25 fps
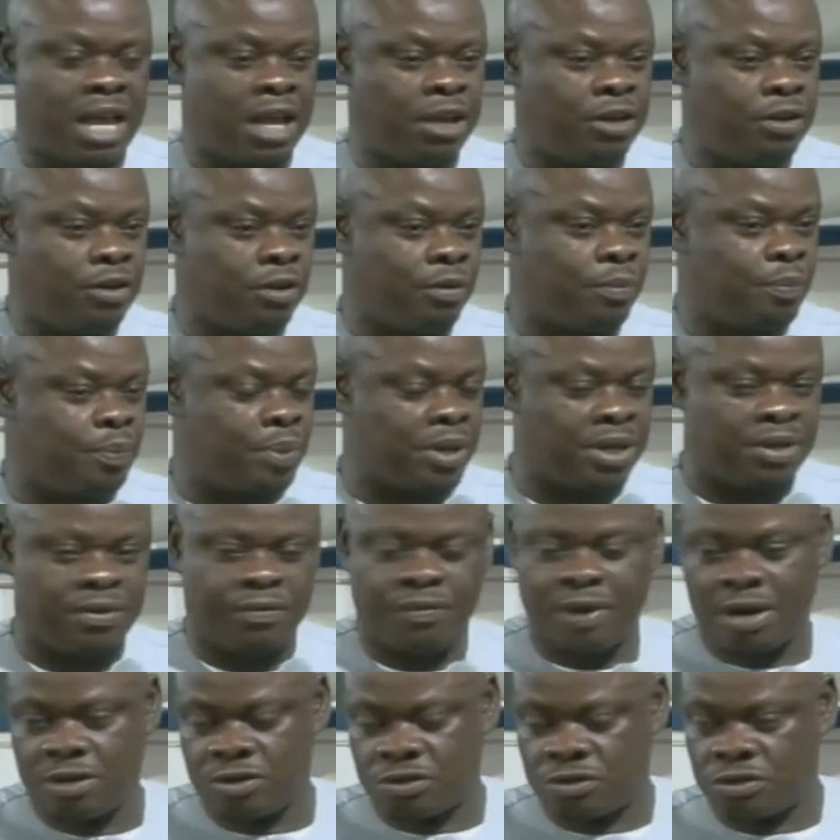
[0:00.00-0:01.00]
and you don't pay?
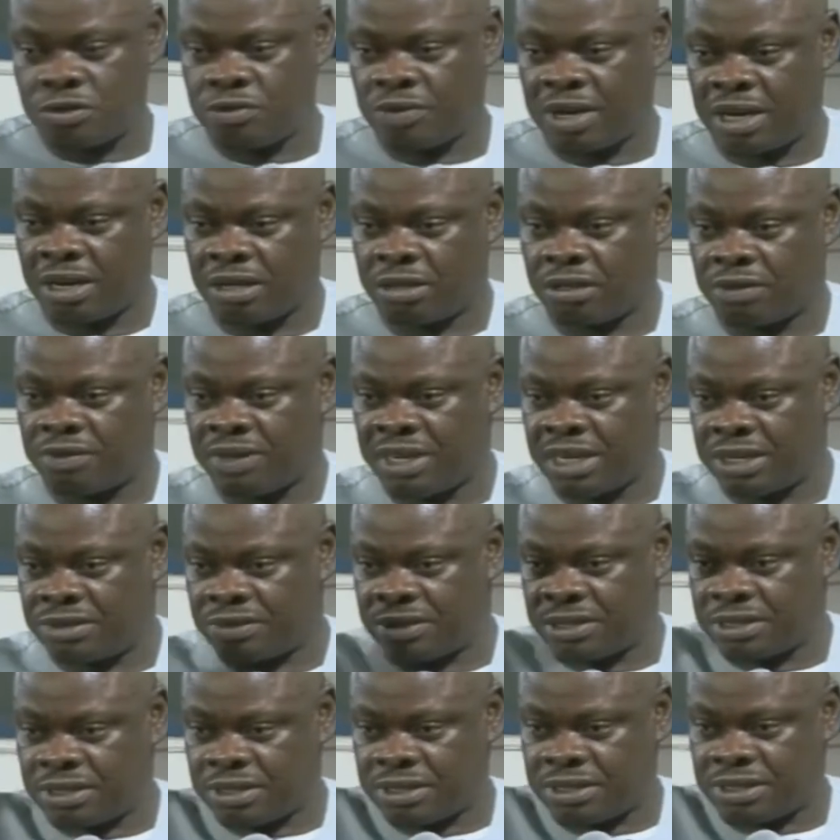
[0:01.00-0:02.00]
Very soon you run out of
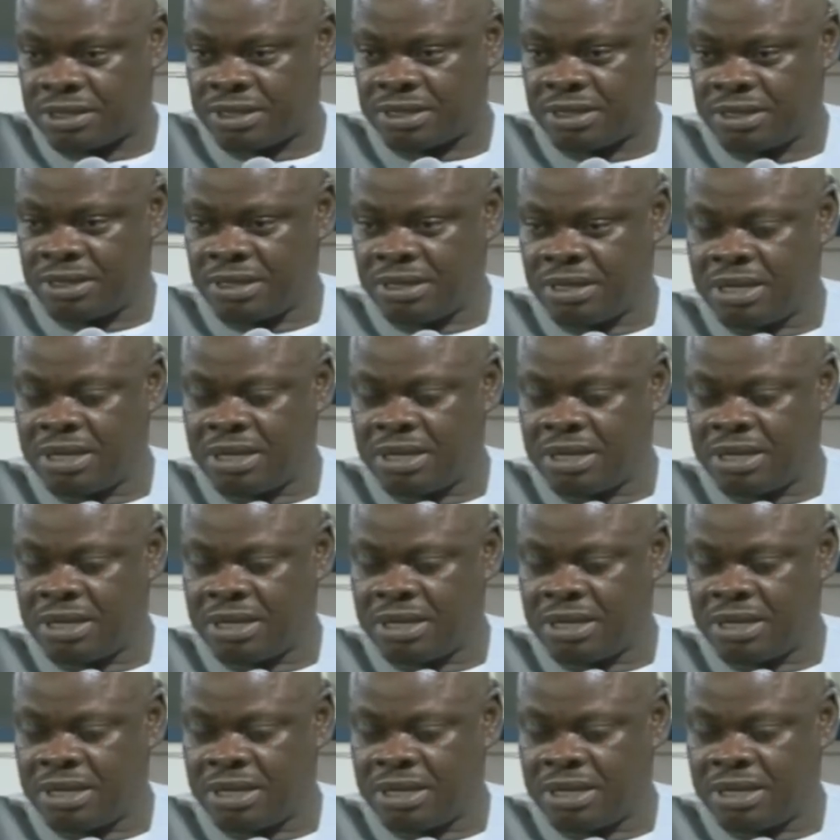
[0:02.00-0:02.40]
electricity.